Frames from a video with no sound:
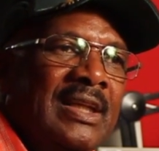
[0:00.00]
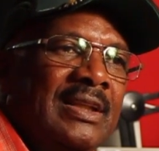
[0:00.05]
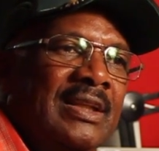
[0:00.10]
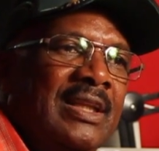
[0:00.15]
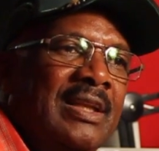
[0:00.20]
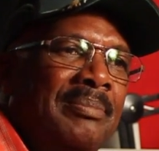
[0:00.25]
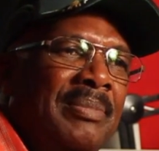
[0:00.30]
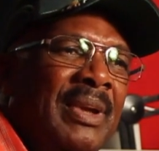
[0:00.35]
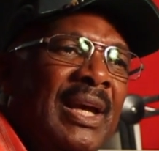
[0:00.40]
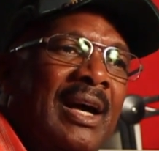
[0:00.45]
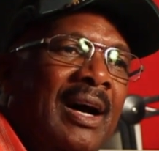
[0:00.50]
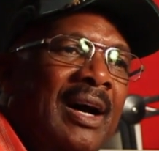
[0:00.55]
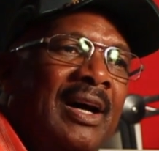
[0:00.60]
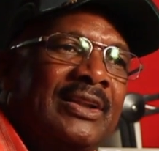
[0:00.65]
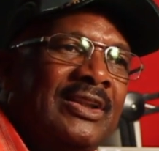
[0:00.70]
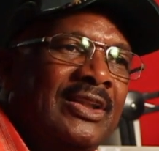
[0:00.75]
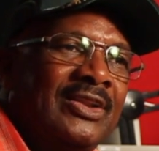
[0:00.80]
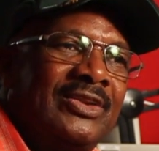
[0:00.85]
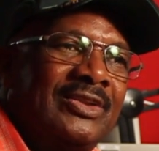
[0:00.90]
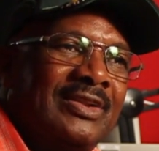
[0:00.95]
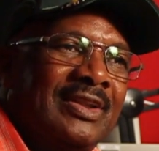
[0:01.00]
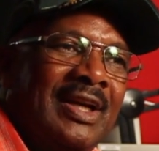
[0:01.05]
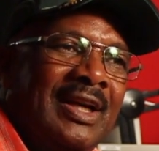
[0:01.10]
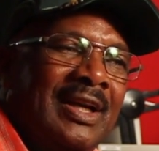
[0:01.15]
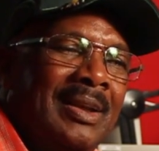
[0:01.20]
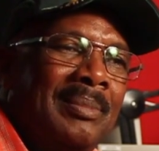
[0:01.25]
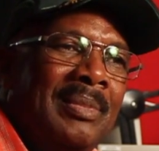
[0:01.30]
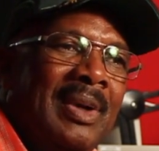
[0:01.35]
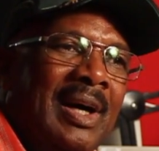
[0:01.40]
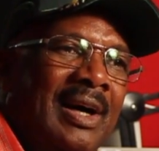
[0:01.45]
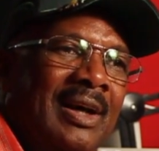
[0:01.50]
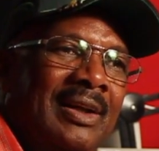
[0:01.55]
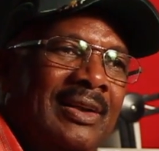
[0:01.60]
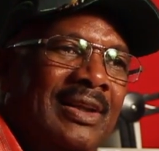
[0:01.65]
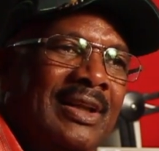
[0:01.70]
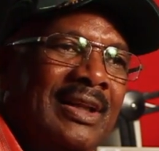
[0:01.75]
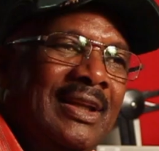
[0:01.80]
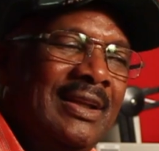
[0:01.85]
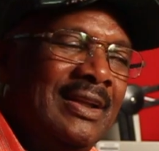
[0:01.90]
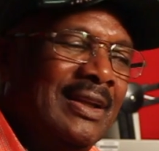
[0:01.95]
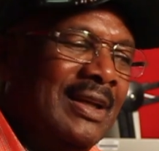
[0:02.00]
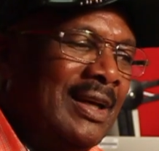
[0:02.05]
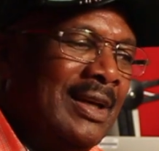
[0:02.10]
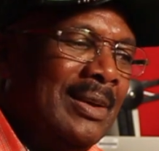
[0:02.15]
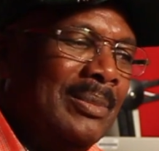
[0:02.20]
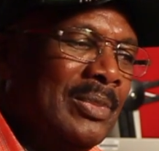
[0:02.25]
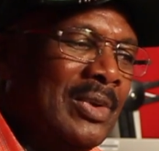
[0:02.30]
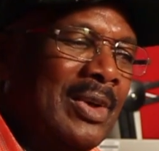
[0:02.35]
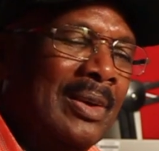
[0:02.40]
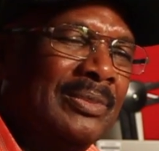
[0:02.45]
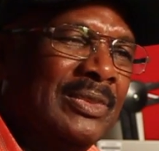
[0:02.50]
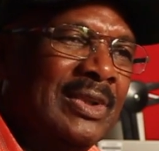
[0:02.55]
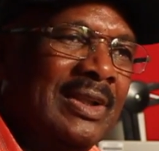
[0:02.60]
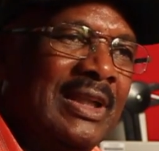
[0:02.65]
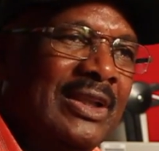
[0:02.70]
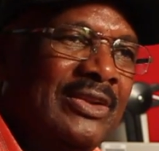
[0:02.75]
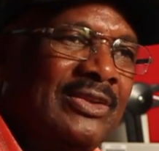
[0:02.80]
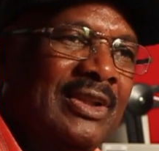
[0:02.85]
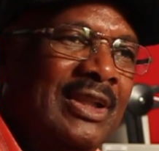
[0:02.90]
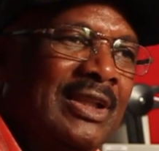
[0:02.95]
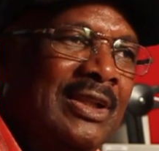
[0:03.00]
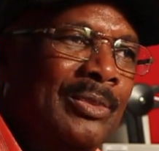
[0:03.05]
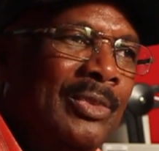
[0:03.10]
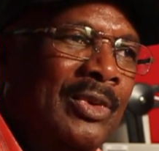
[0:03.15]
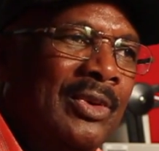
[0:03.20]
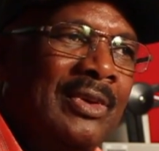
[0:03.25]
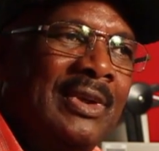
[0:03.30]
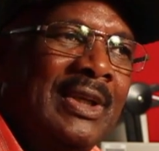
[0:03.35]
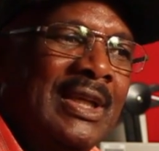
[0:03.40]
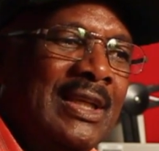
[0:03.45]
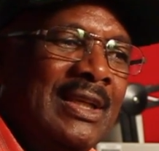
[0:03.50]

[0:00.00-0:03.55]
The big artists hardly come to Leicester anymore.